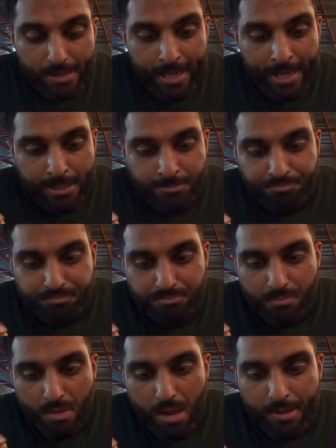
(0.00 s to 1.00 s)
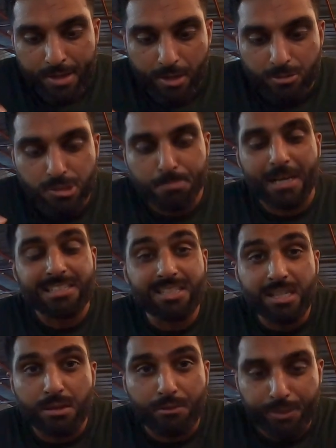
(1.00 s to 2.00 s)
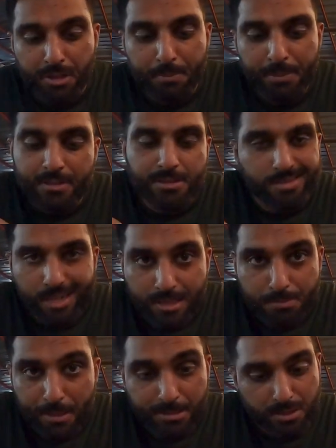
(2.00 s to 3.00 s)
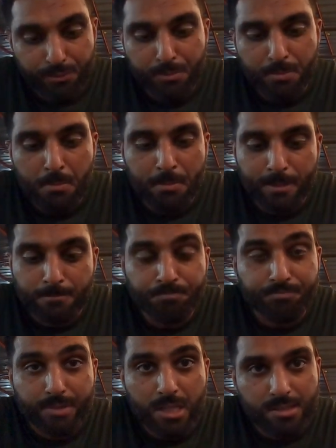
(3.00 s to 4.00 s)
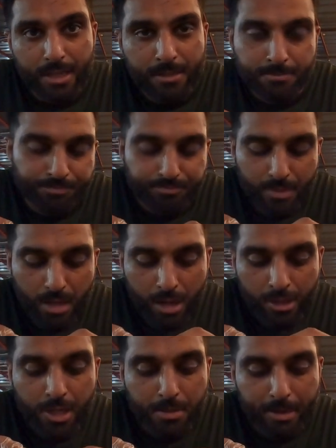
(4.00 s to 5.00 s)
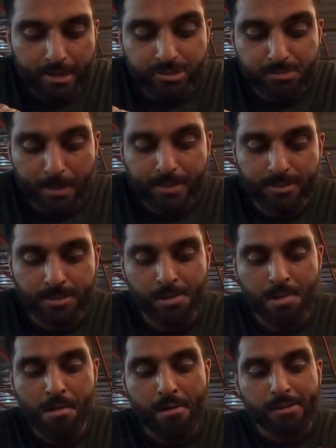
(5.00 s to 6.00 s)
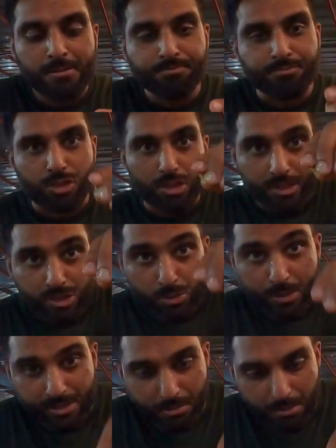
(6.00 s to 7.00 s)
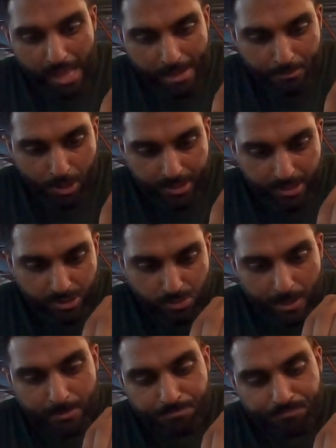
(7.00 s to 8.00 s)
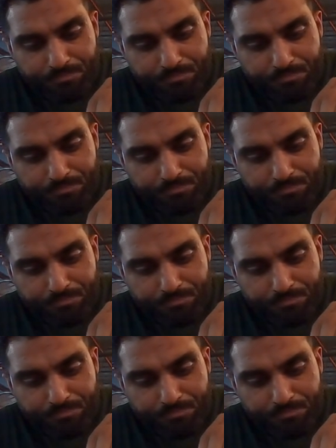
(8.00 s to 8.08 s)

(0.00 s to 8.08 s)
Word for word: And you know, spicy in the Philippines is not spicy for me, but it's like a good amount of spice. So you can squeeze some lime on it as well.